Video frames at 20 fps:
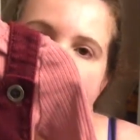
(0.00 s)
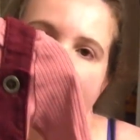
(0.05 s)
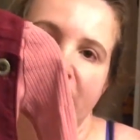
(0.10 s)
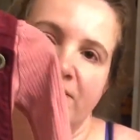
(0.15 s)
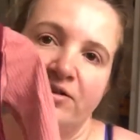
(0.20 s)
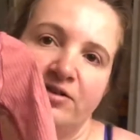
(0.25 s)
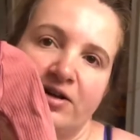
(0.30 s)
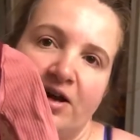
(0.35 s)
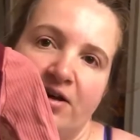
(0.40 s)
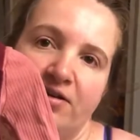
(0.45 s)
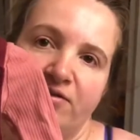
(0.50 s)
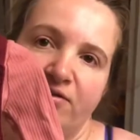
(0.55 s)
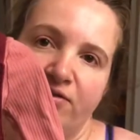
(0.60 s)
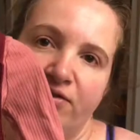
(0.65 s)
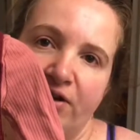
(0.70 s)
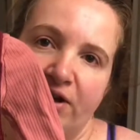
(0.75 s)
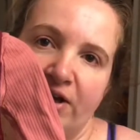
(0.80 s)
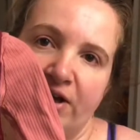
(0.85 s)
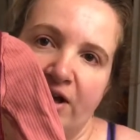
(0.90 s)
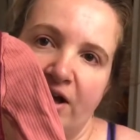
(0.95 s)
it's not going to
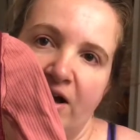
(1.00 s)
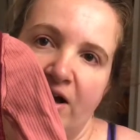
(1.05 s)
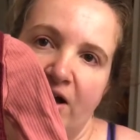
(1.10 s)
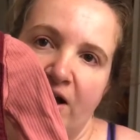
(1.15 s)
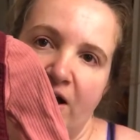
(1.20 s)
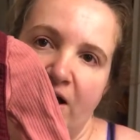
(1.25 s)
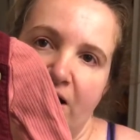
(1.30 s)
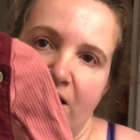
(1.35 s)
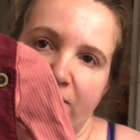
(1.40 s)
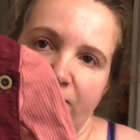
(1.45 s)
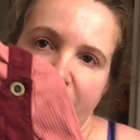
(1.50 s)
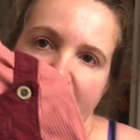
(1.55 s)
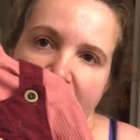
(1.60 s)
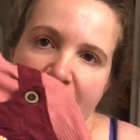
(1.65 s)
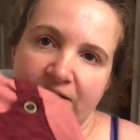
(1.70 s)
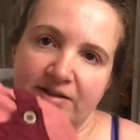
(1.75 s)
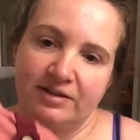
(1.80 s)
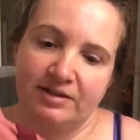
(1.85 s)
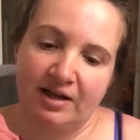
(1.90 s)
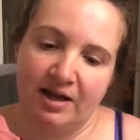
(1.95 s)
fit her after
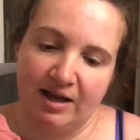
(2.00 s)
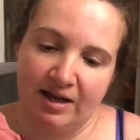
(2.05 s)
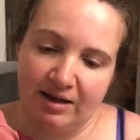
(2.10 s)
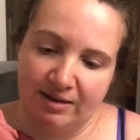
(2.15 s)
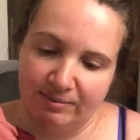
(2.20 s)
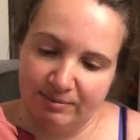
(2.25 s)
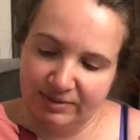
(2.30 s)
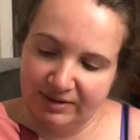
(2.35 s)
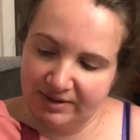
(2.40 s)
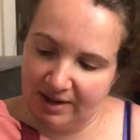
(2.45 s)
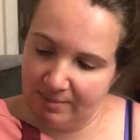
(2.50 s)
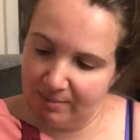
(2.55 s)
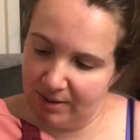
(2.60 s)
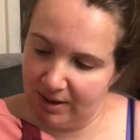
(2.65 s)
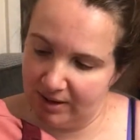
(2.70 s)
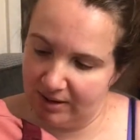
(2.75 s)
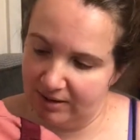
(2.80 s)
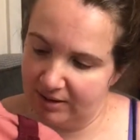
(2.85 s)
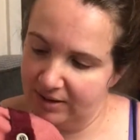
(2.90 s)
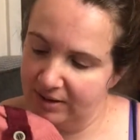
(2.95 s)
this
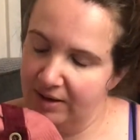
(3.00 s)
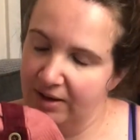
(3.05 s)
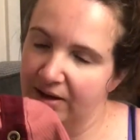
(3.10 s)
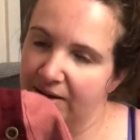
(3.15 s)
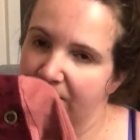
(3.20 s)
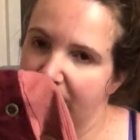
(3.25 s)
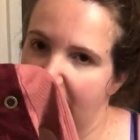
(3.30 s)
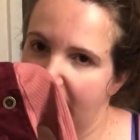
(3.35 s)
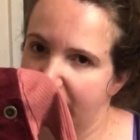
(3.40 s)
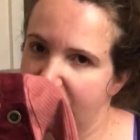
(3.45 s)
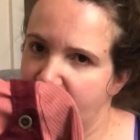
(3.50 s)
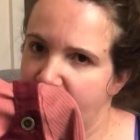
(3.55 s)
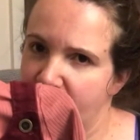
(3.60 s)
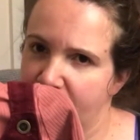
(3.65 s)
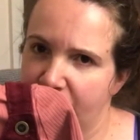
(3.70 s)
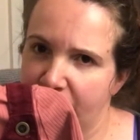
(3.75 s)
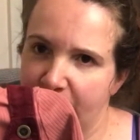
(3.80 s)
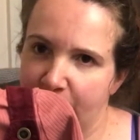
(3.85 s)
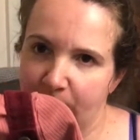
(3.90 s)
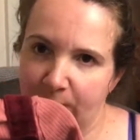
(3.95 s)
summer, but I'm
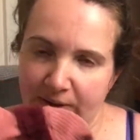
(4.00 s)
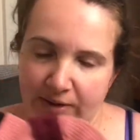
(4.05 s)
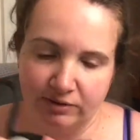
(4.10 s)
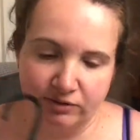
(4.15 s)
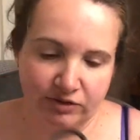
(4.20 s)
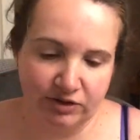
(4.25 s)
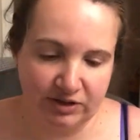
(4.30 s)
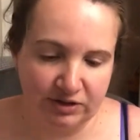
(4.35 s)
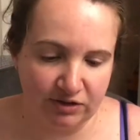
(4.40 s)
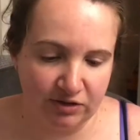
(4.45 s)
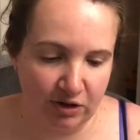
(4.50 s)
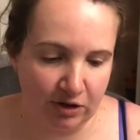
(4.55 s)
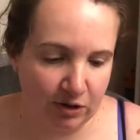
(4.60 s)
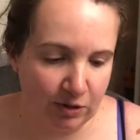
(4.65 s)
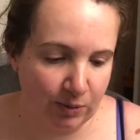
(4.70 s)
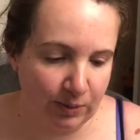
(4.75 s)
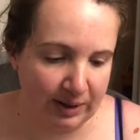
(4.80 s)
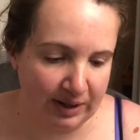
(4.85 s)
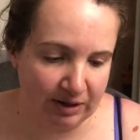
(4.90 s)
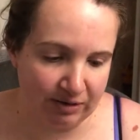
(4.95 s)
sure it will. She's not a
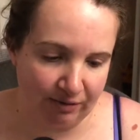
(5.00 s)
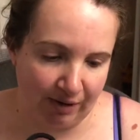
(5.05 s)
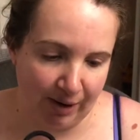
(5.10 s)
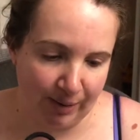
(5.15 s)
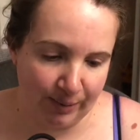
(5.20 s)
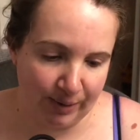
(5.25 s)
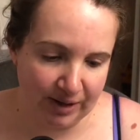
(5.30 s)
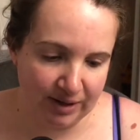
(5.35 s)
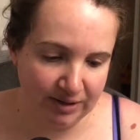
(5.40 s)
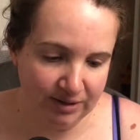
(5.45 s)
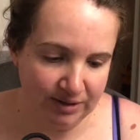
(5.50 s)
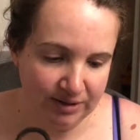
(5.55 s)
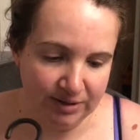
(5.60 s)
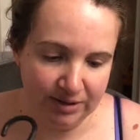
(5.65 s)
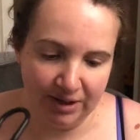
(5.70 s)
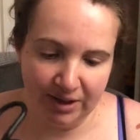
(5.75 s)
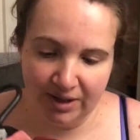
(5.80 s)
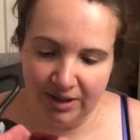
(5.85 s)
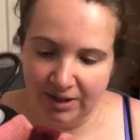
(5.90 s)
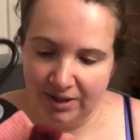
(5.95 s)
quick grower.
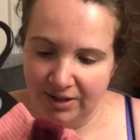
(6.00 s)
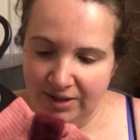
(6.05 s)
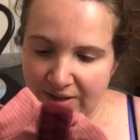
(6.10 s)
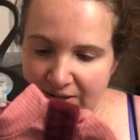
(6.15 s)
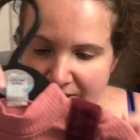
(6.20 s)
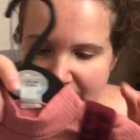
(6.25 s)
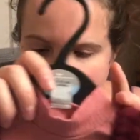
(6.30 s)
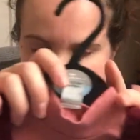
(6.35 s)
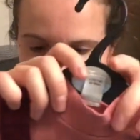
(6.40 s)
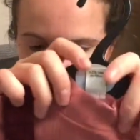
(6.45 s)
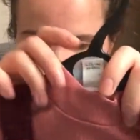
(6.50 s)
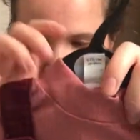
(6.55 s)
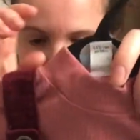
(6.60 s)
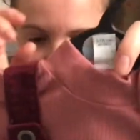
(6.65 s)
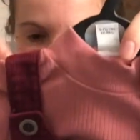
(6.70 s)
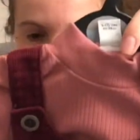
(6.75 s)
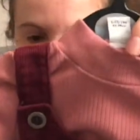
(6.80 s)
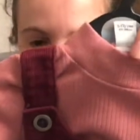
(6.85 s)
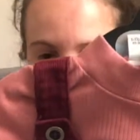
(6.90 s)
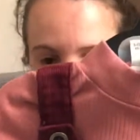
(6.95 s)

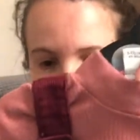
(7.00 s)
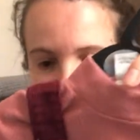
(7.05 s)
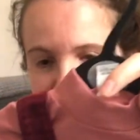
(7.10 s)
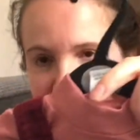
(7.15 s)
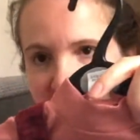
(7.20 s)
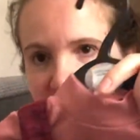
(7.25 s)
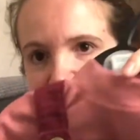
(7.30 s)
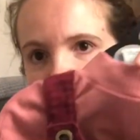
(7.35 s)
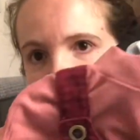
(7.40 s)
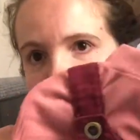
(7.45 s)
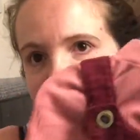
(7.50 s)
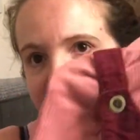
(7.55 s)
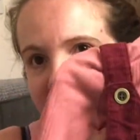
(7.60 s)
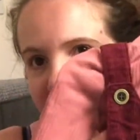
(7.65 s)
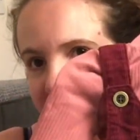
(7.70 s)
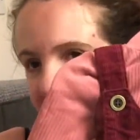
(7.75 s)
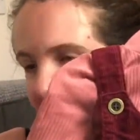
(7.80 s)
So that was